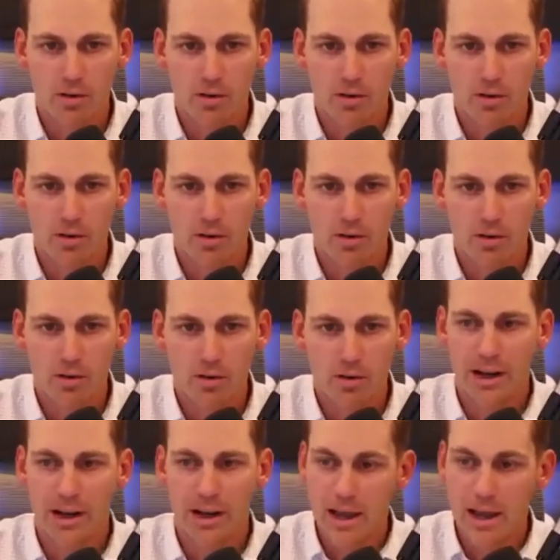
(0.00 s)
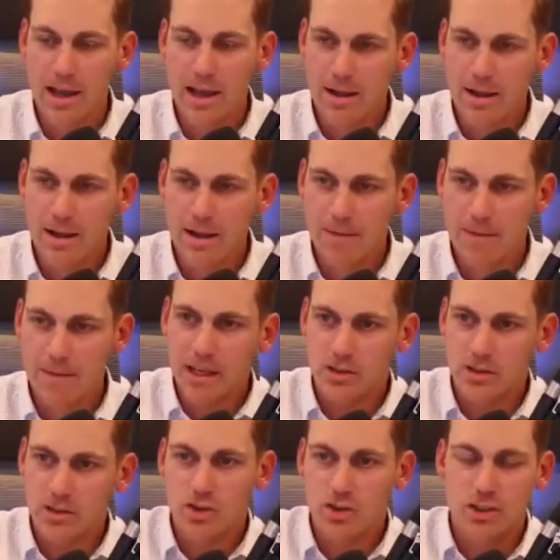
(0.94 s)
over and over again,
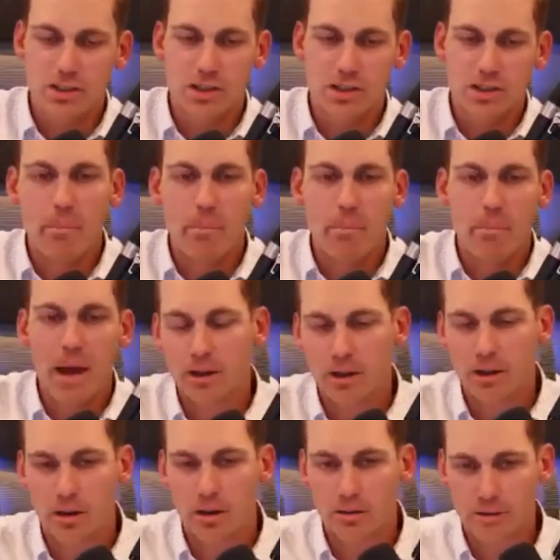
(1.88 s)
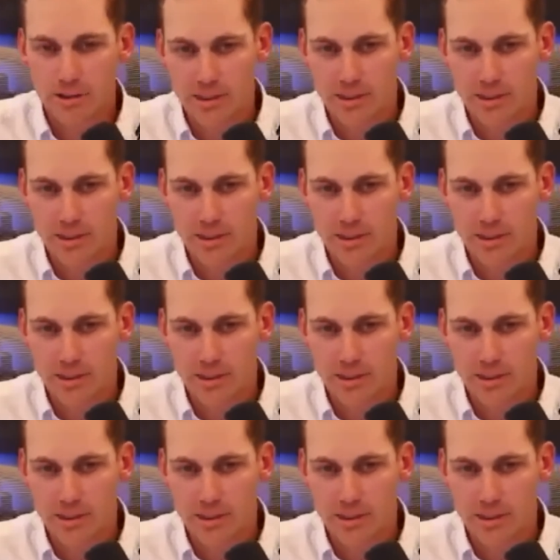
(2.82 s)
it's just compounded over